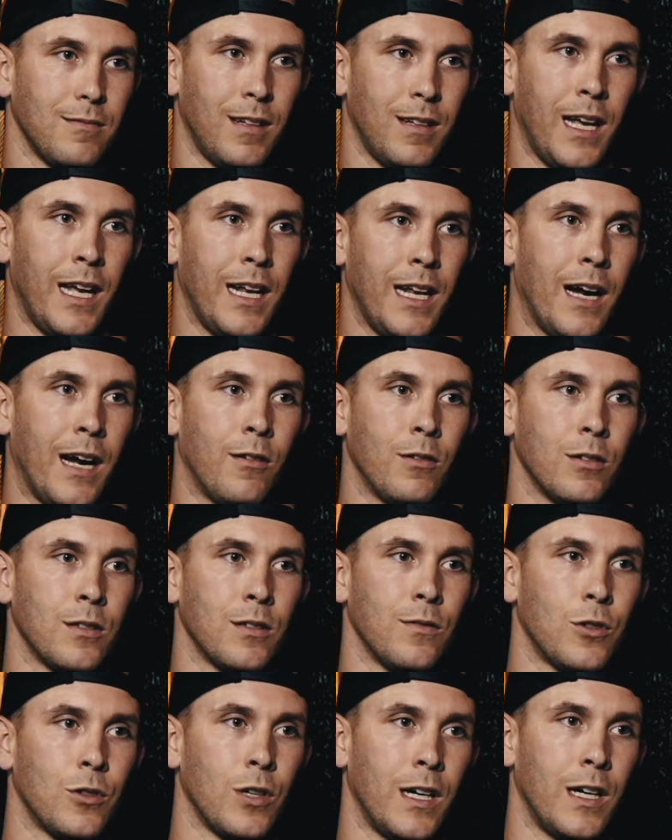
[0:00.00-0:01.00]
8 hours
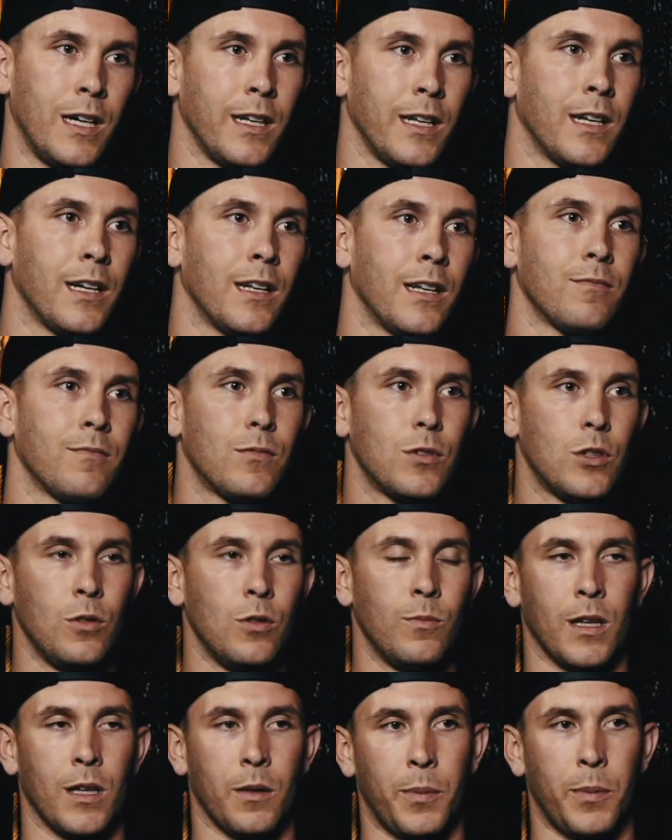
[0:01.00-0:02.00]
of training in a
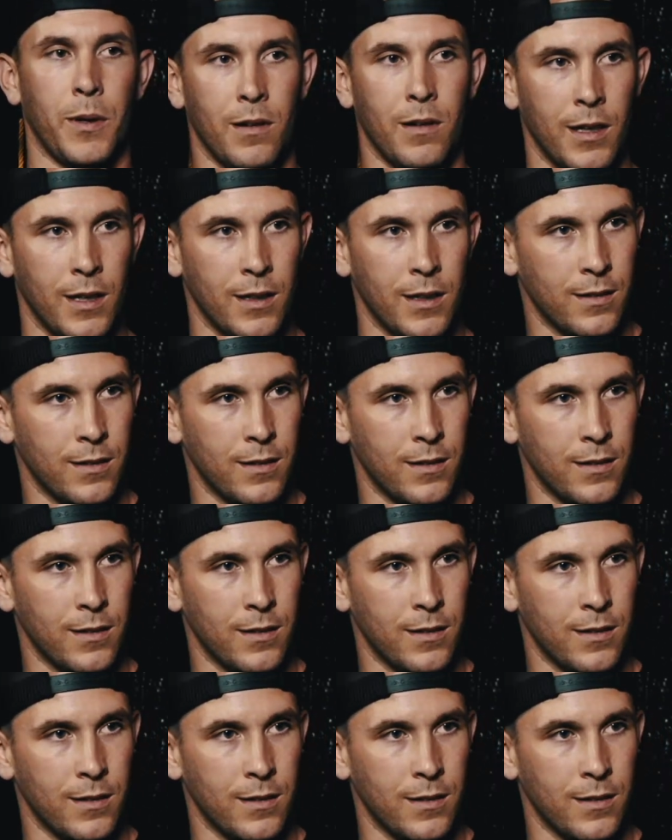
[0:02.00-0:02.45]
2-month period.